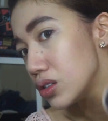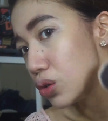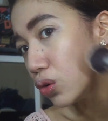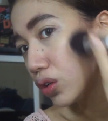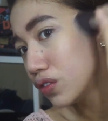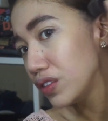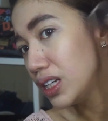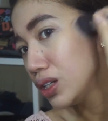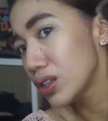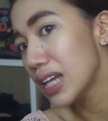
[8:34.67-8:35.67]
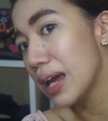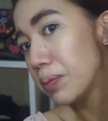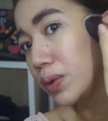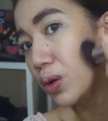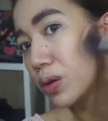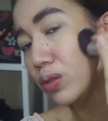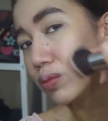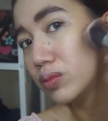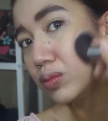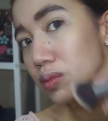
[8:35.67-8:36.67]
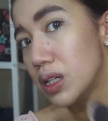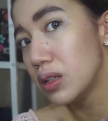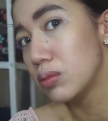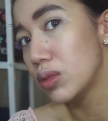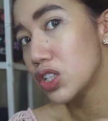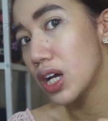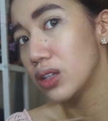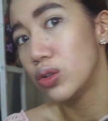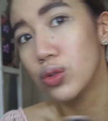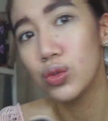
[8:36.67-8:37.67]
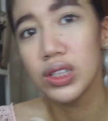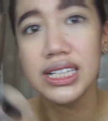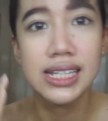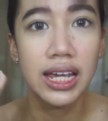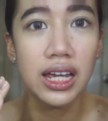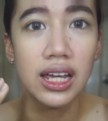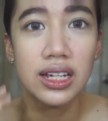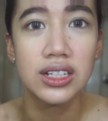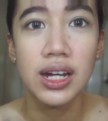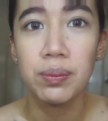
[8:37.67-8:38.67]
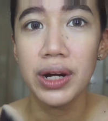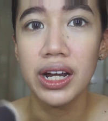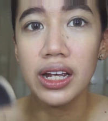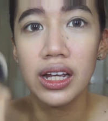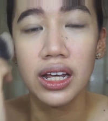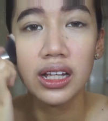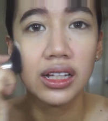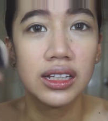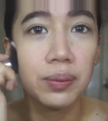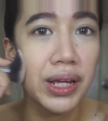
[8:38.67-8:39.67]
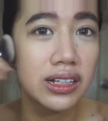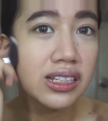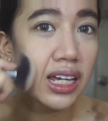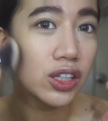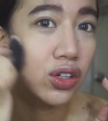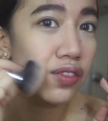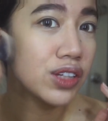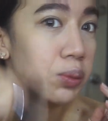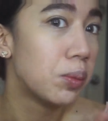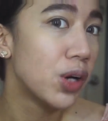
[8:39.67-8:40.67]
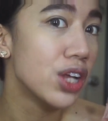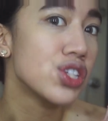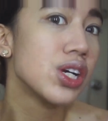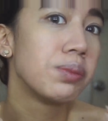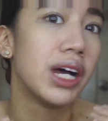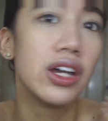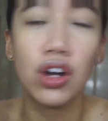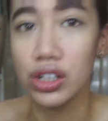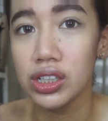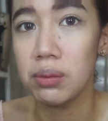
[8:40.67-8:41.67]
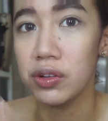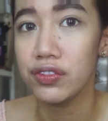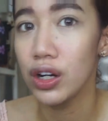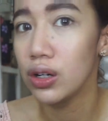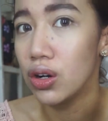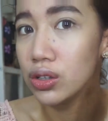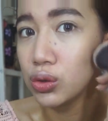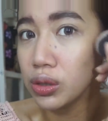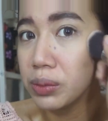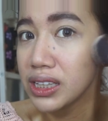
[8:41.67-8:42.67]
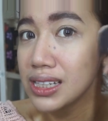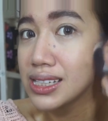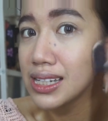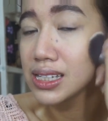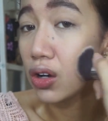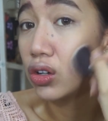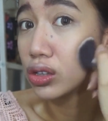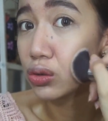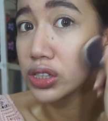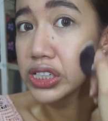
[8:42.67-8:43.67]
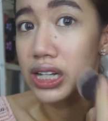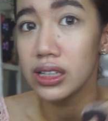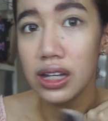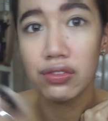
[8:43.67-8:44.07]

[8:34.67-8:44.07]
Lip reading: So, if di nyo type yung masyadong cool. Kasi, syempre, depende sa inyo if nagbabronzer pa kayo on top of your contour. But this is a contour shade.